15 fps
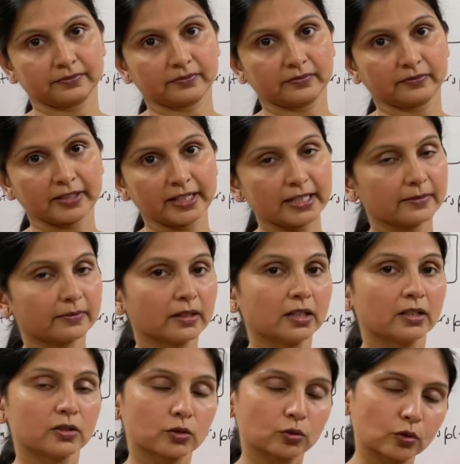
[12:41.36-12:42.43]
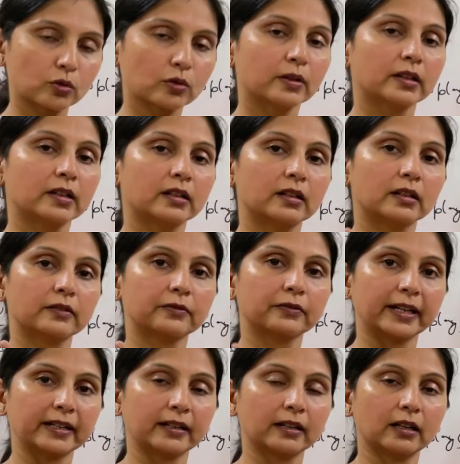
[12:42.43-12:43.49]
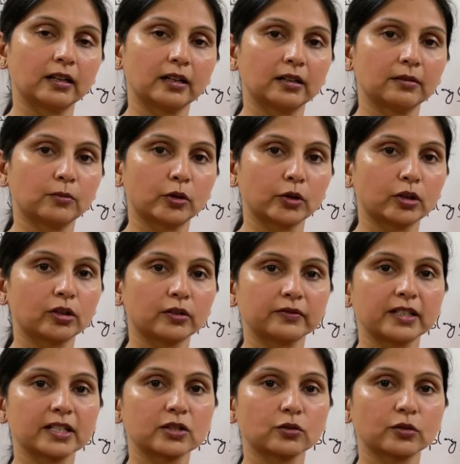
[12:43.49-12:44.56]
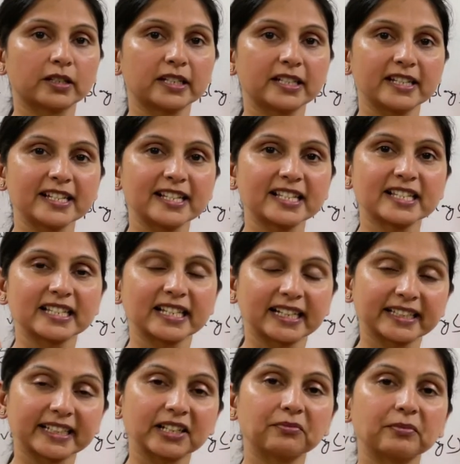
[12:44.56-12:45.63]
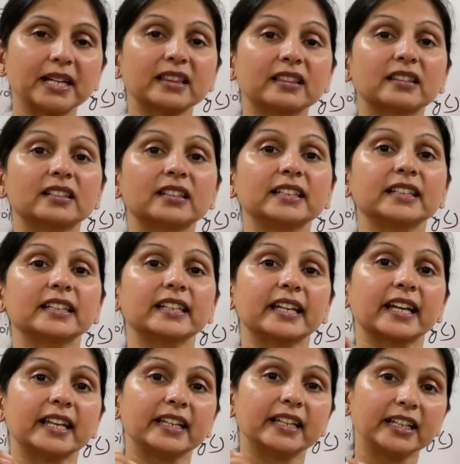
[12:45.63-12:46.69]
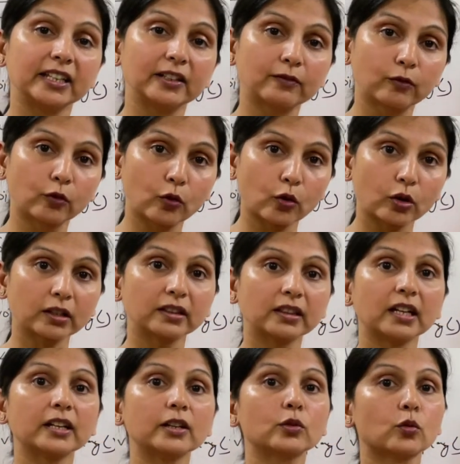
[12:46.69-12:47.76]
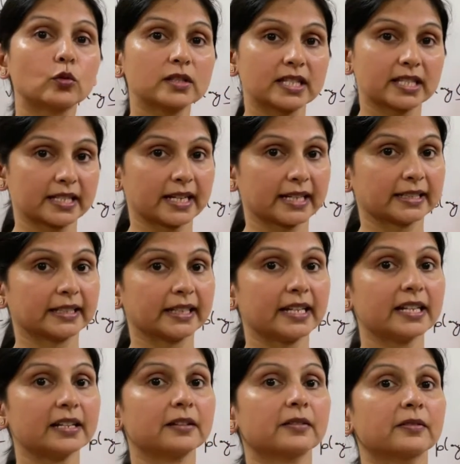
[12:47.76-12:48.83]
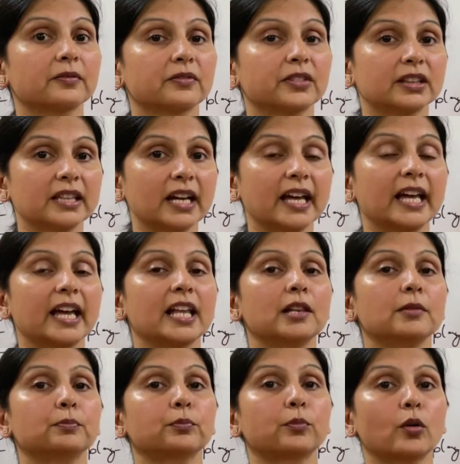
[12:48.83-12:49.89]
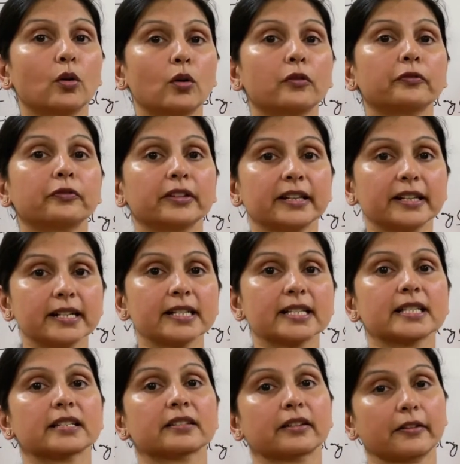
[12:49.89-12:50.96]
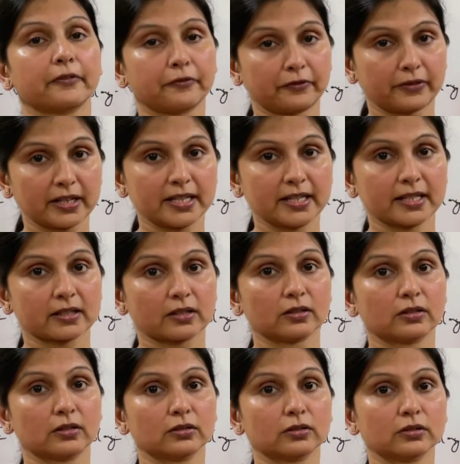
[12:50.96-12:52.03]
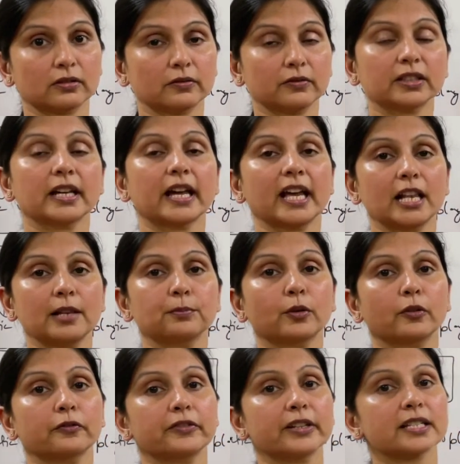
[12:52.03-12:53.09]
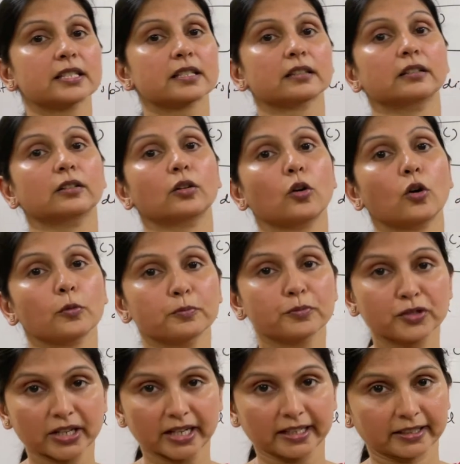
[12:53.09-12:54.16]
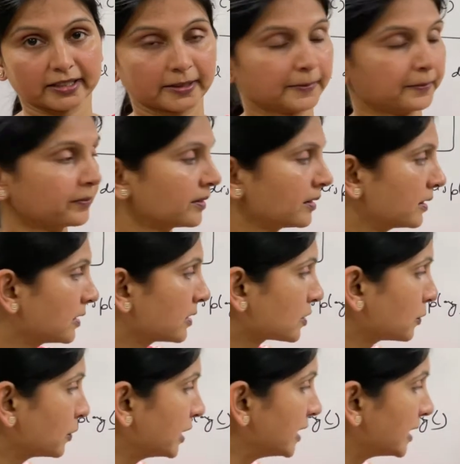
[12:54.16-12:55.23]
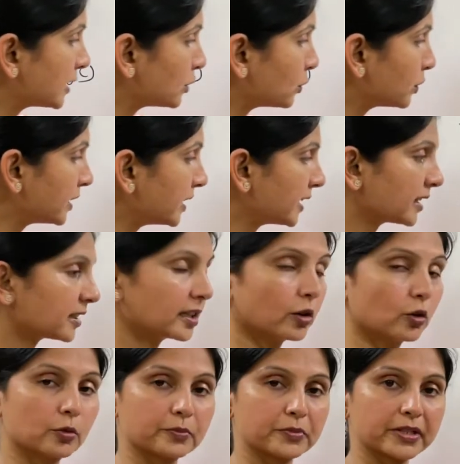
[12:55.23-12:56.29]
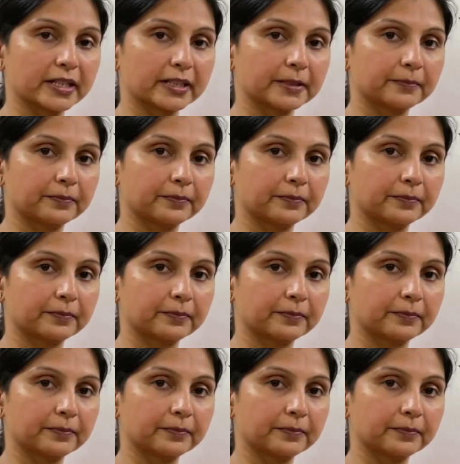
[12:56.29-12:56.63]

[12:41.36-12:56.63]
Fine. So moral of the story is, static method can invoke the non-static with the help of its reference, with the help of its object. So we need to create the object.